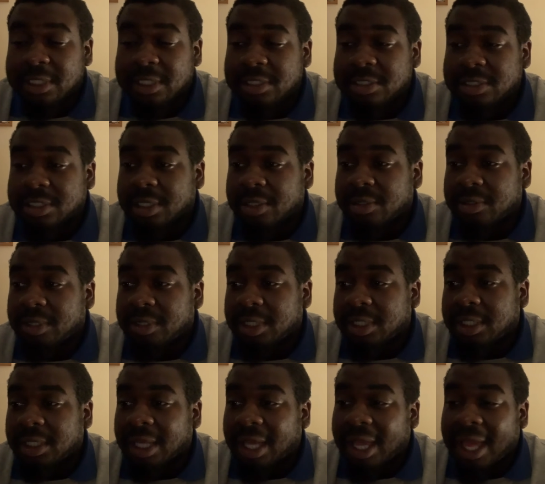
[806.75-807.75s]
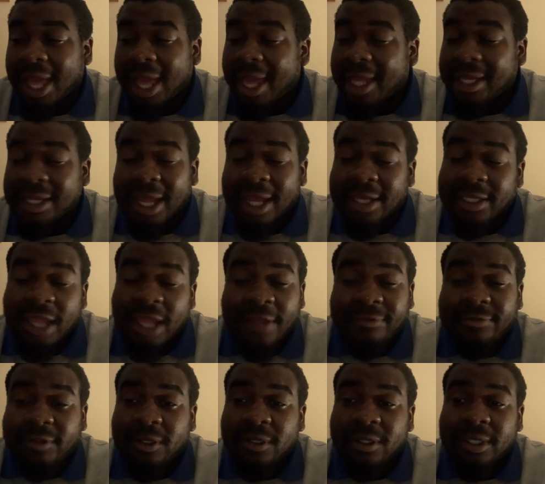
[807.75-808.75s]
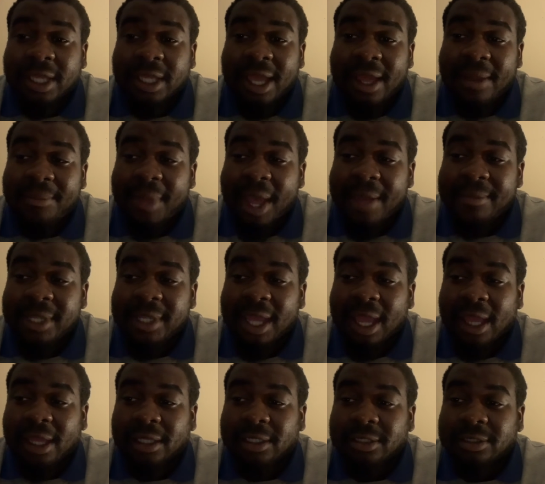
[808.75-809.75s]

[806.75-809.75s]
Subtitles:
So, and you have to look at Aubameyang.